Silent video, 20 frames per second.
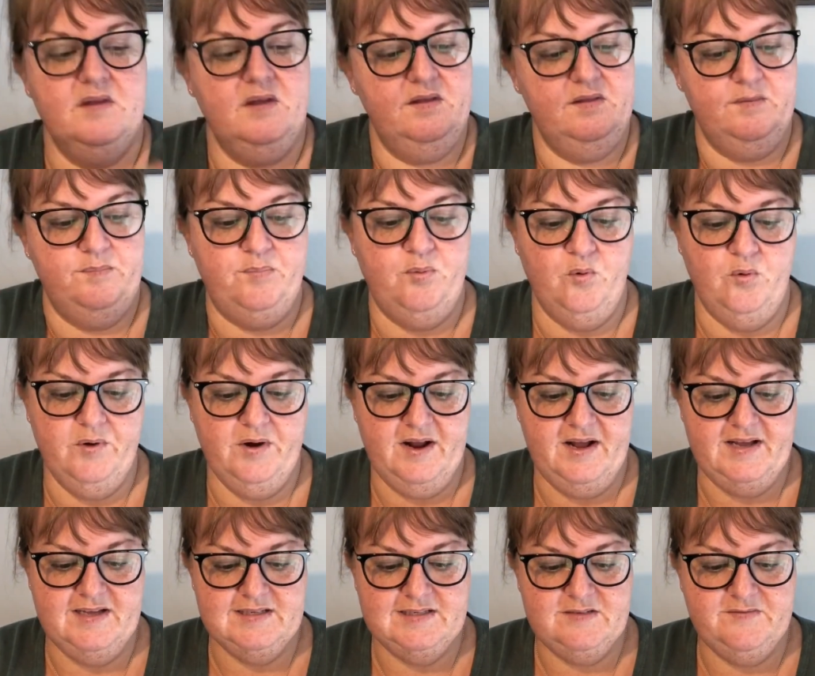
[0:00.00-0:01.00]
the border
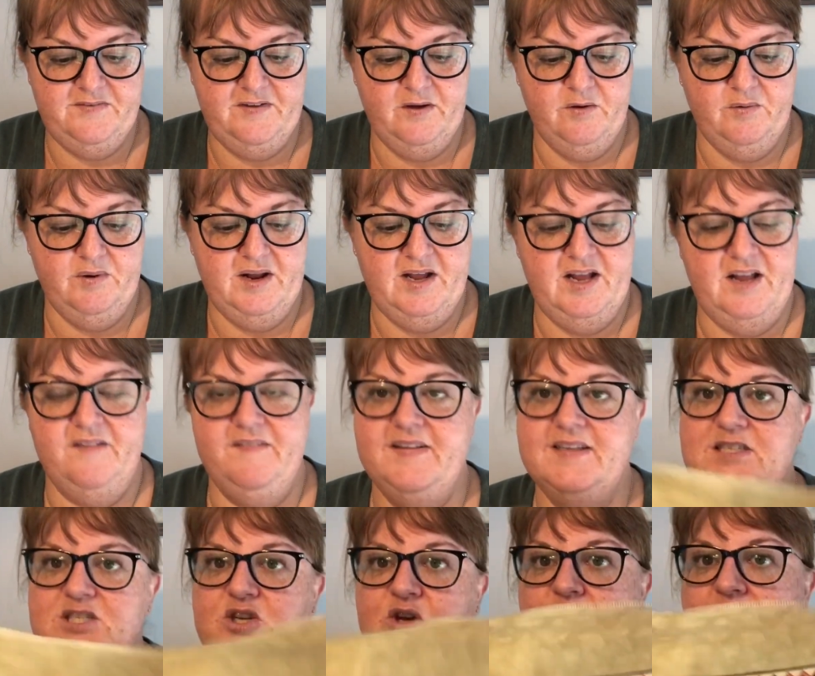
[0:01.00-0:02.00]
is filled in.
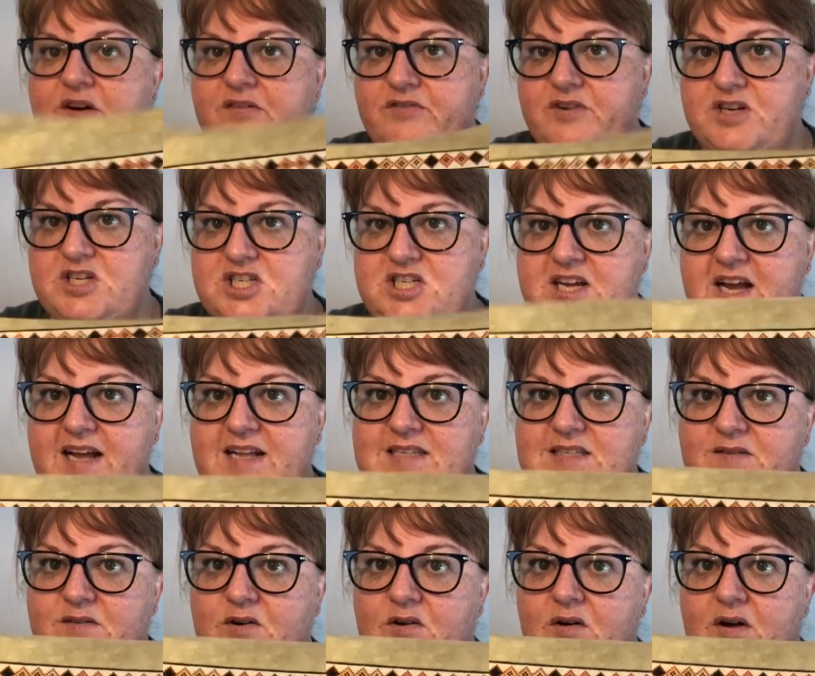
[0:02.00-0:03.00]
There's two different shades
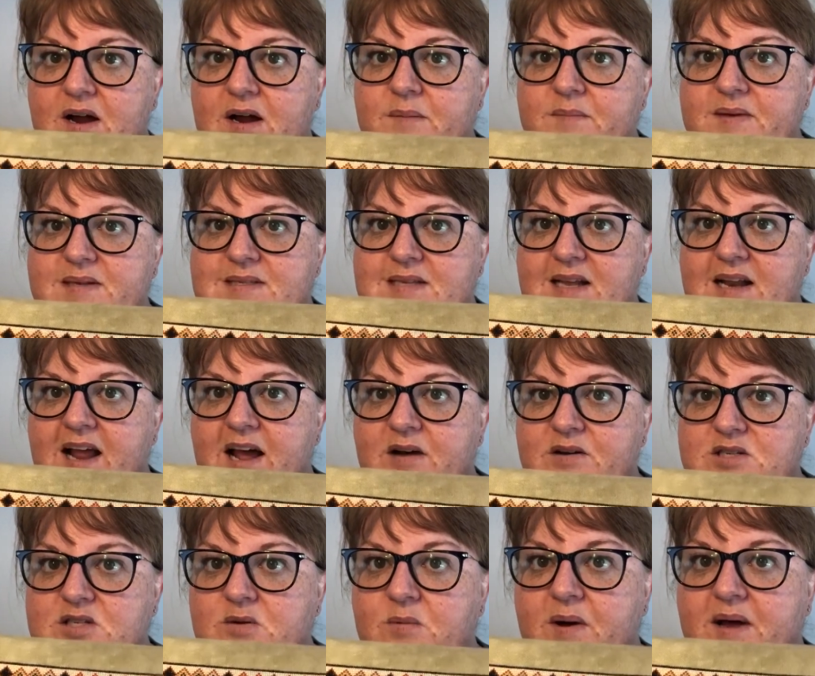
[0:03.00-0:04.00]
of cream. There's an
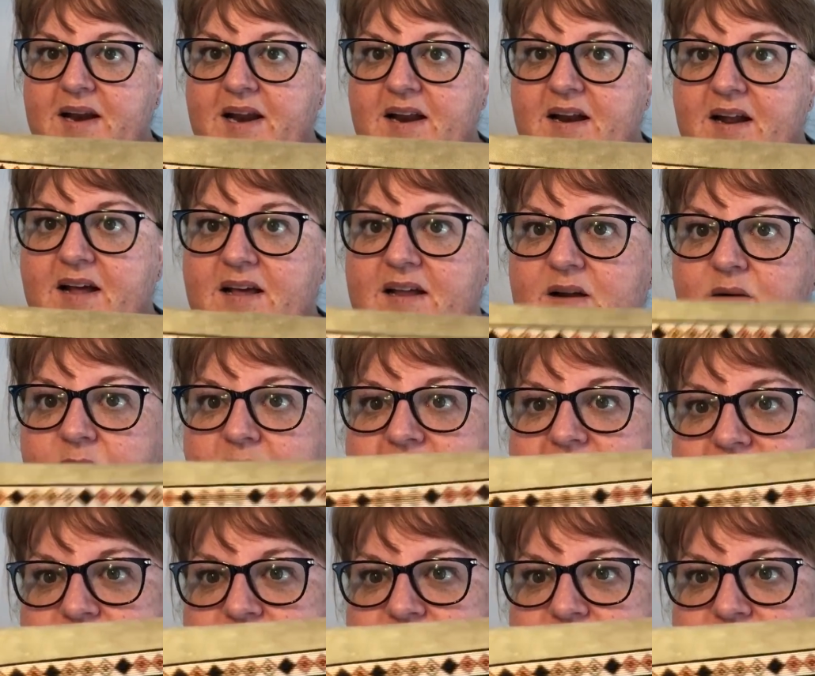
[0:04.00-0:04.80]
outer one and an inner one.